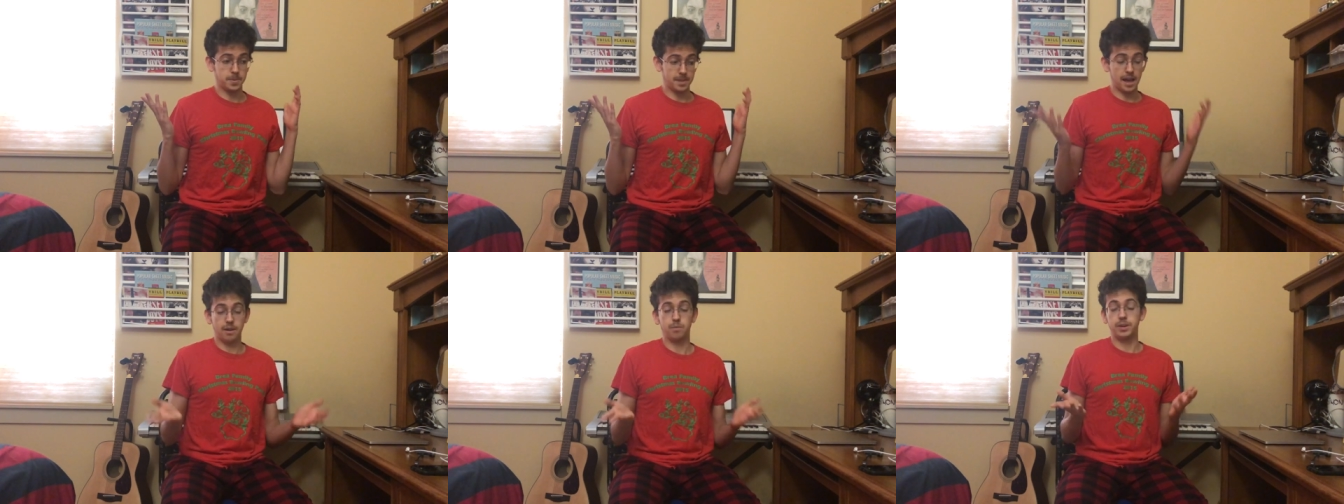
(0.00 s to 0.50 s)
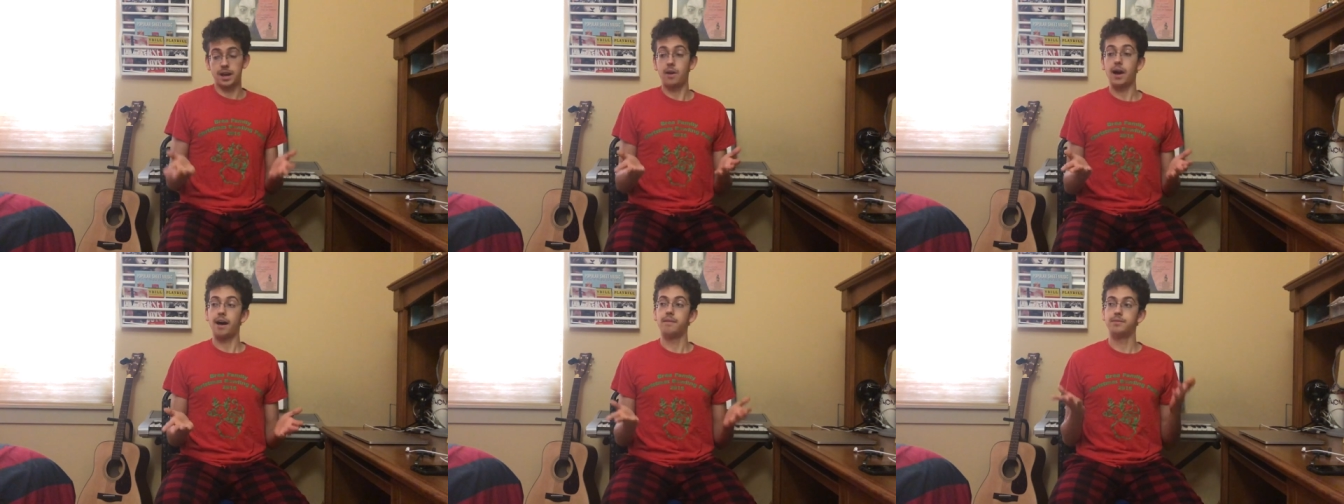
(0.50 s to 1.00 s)
that we now
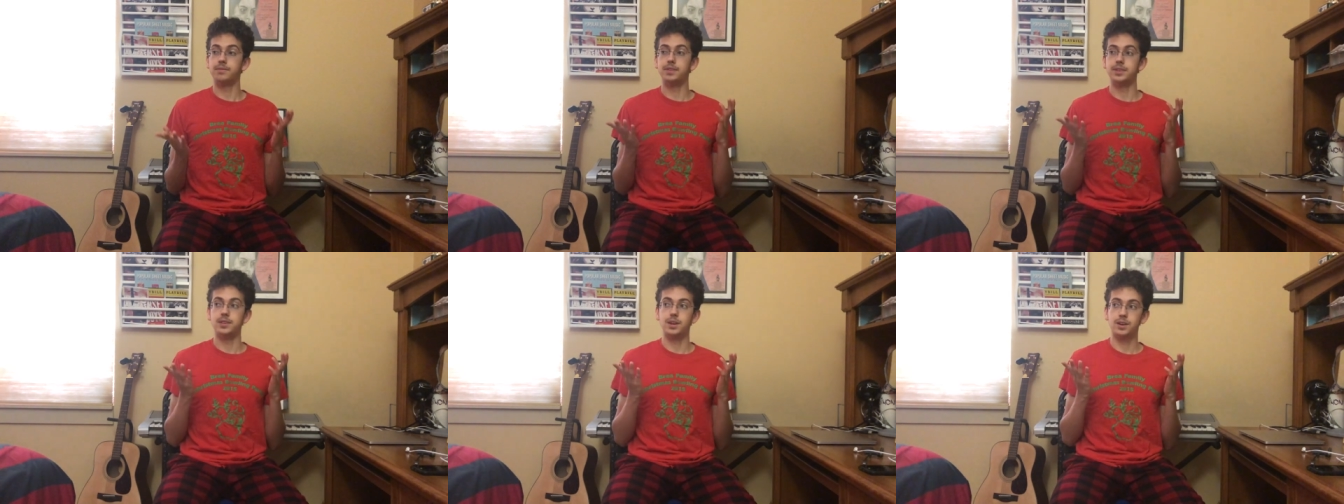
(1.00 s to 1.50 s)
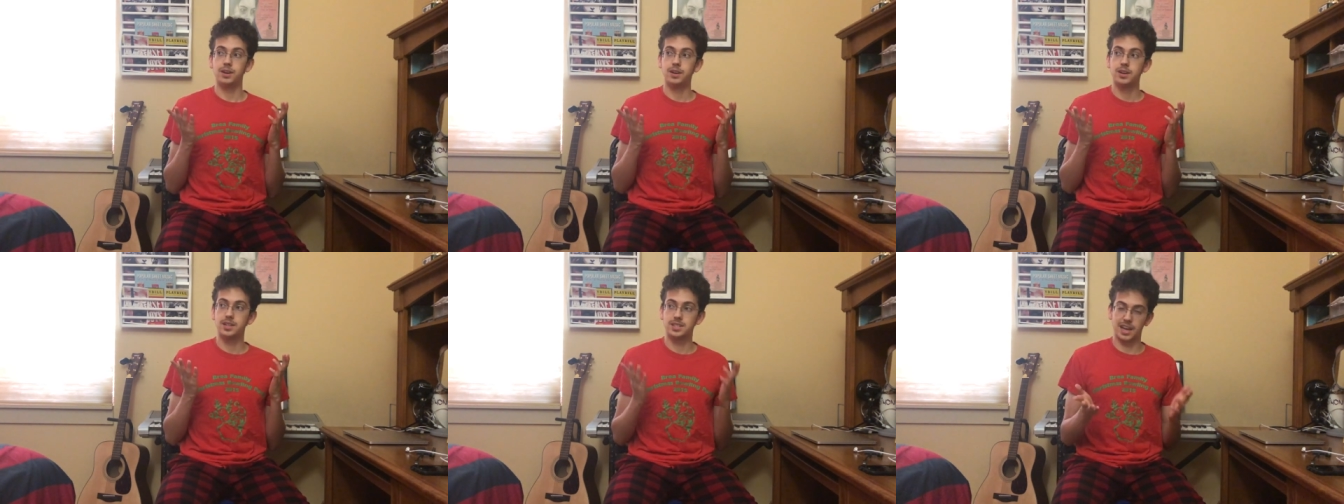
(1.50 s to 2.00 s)
have the
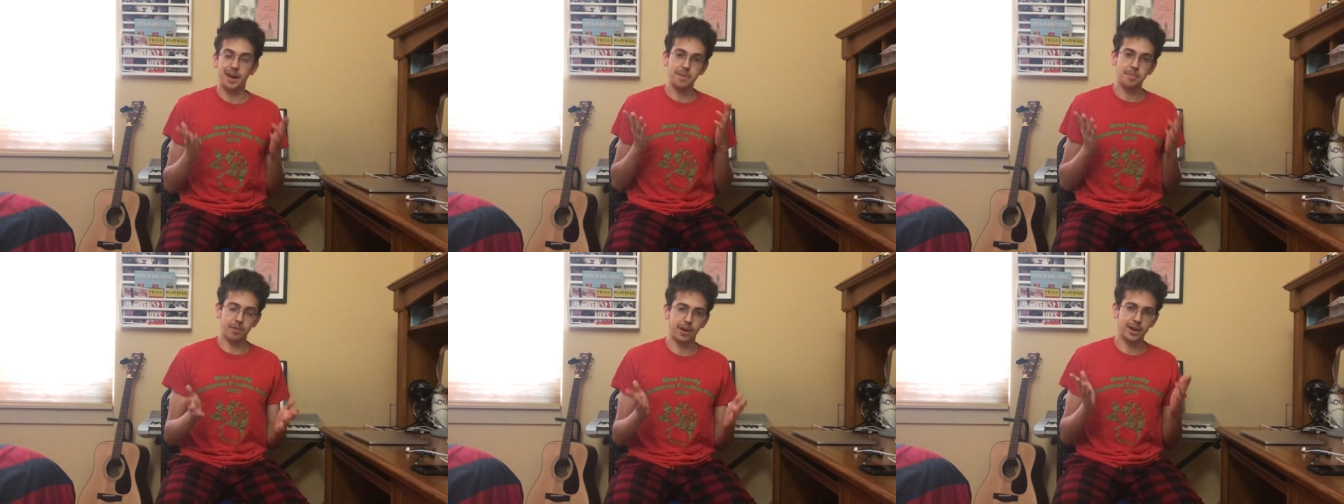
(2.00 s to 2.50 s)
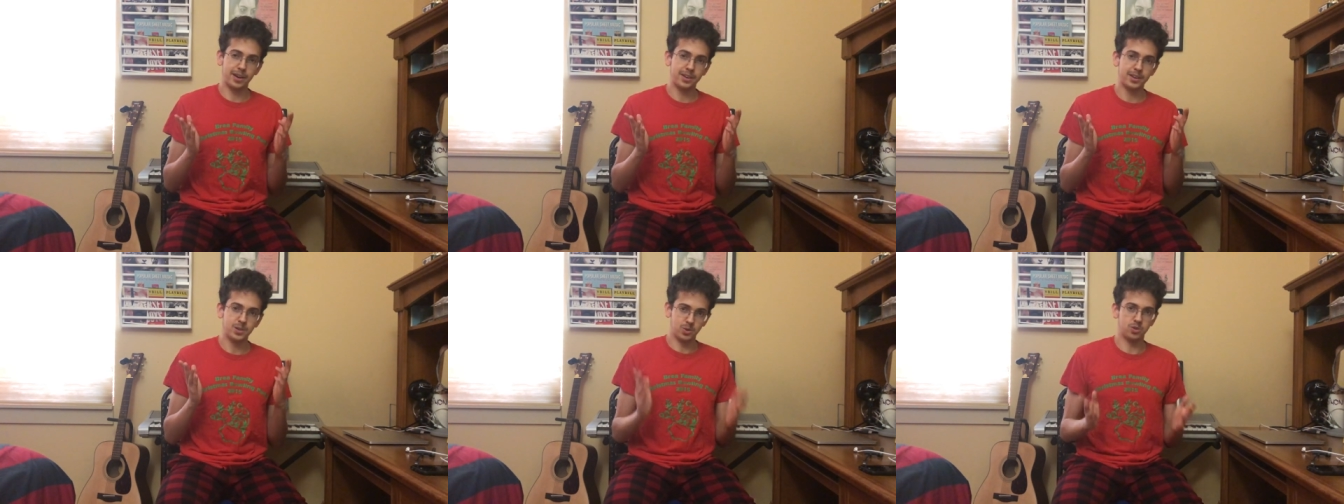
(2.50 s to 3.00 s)
Simon Brea
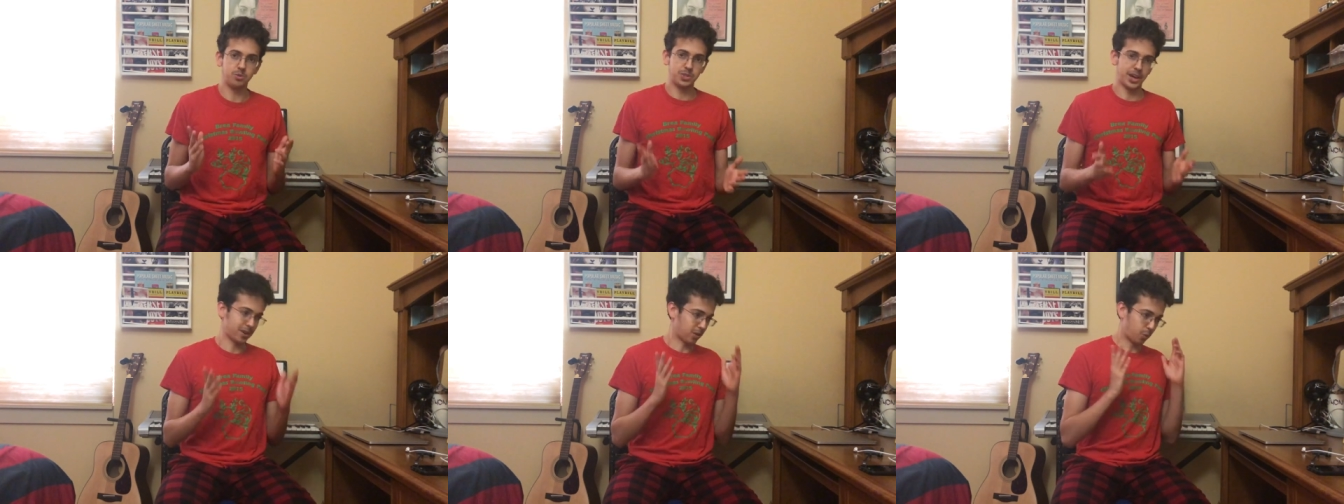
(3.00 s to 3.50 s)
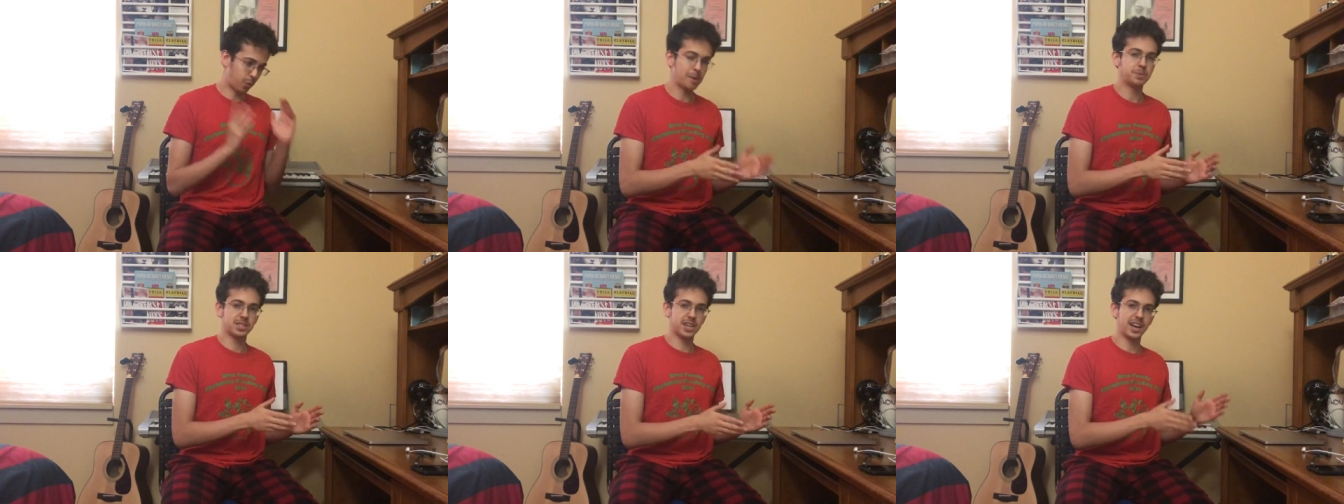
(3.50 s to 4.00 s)
YouTube channel
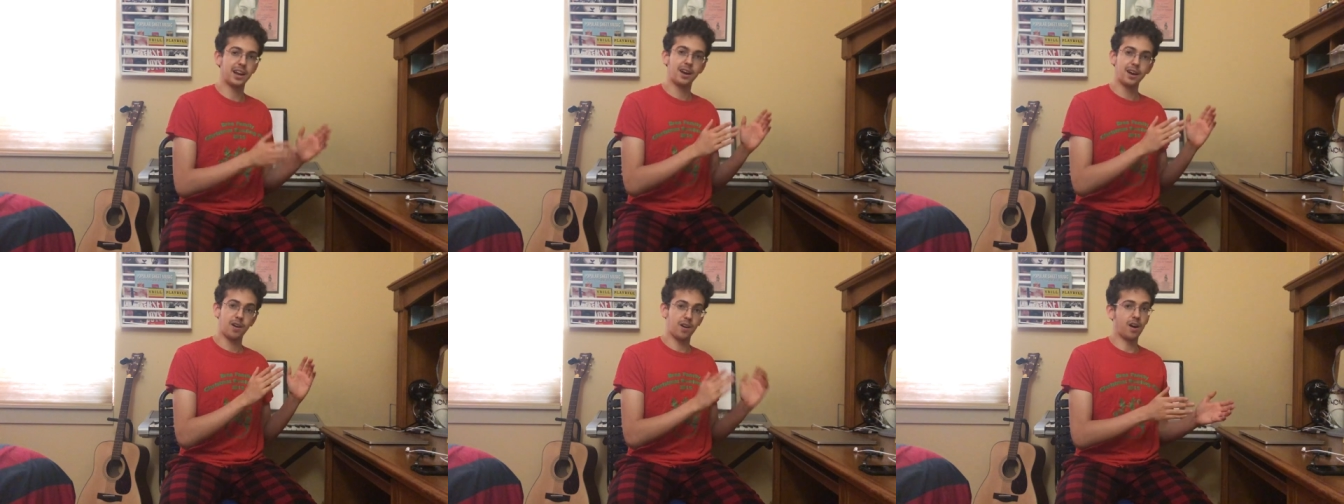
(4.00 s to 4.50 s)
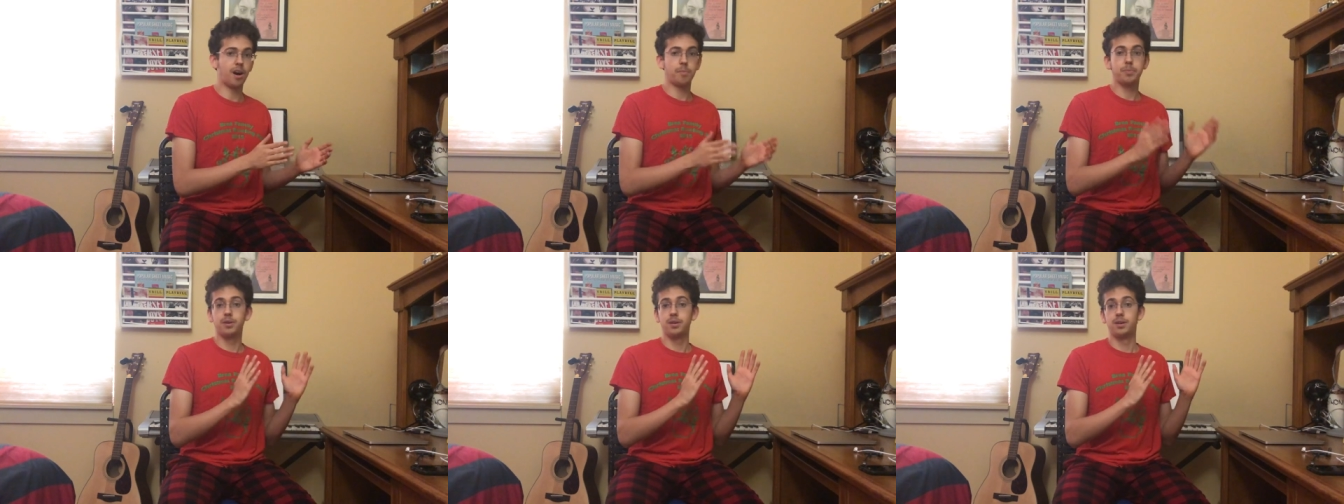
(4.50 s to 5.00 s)
website
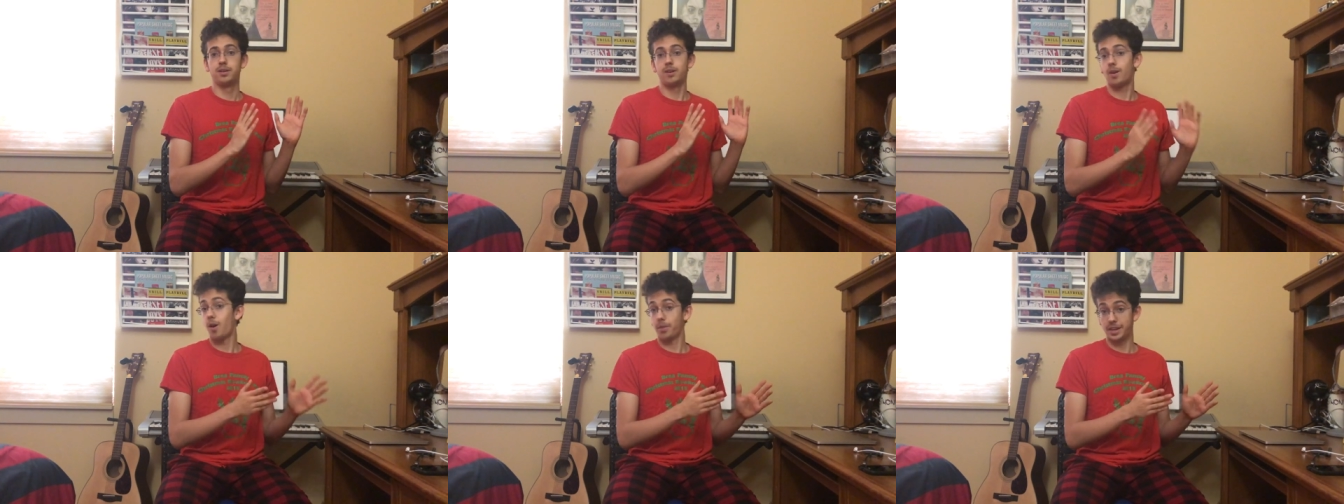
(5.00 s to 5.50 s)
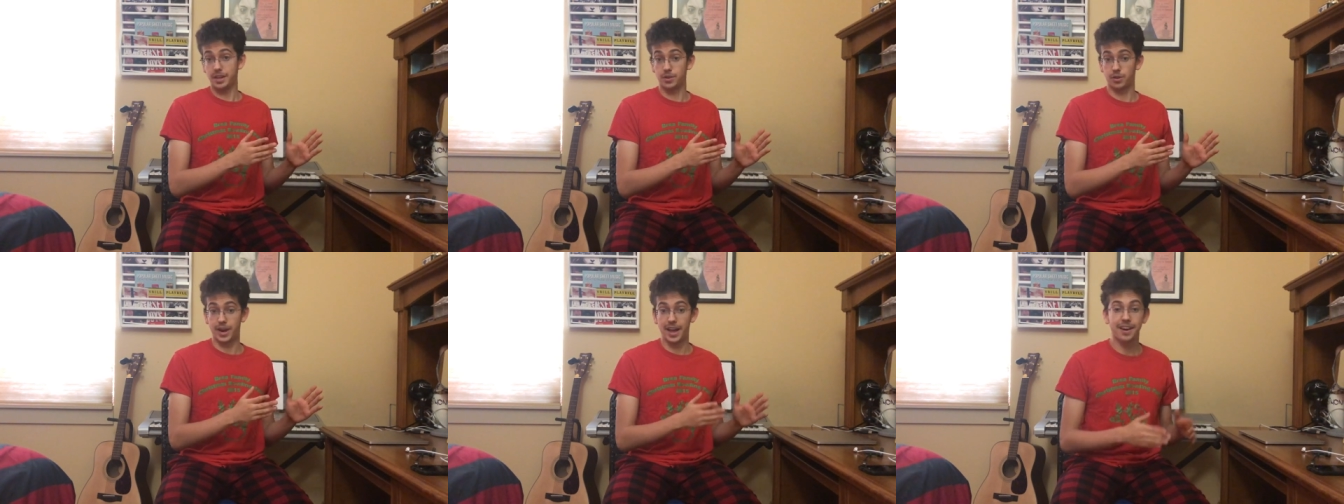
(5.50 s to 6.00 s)
up on the
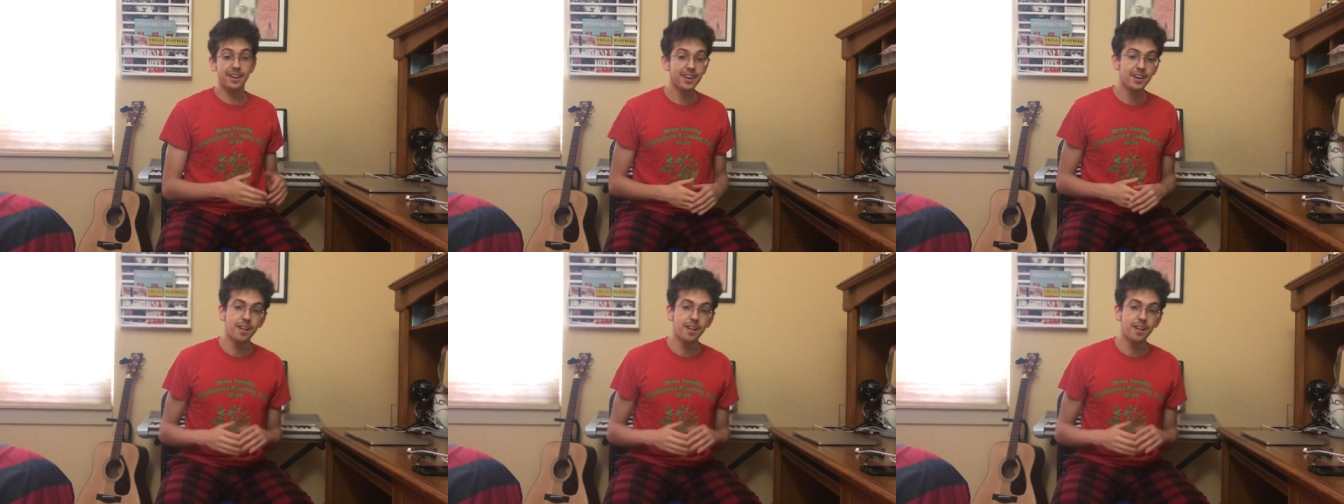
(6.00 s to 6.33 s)
internet.